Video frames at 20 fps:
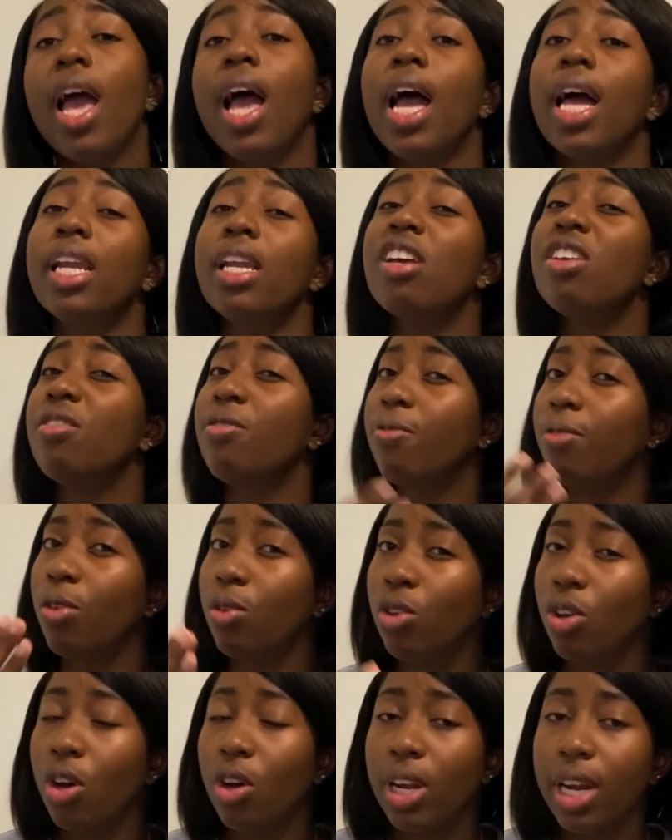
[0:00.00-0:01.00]
and then you fill
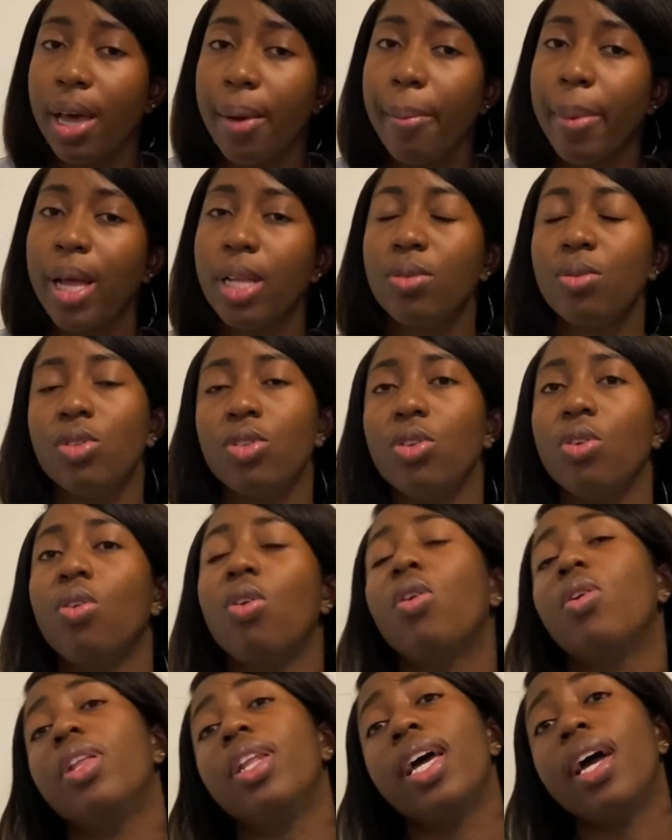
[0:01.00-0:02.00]
the other part with your
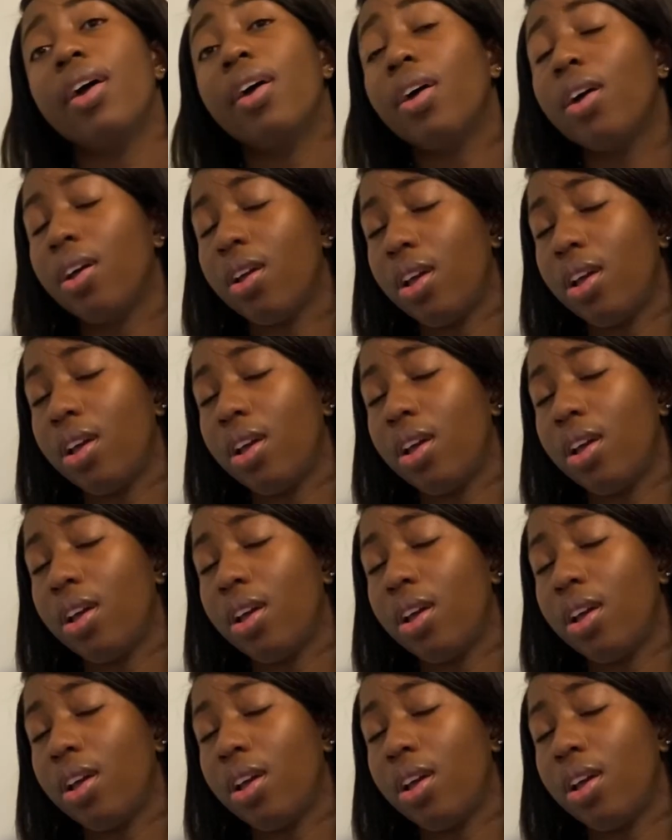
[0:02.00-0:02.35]
other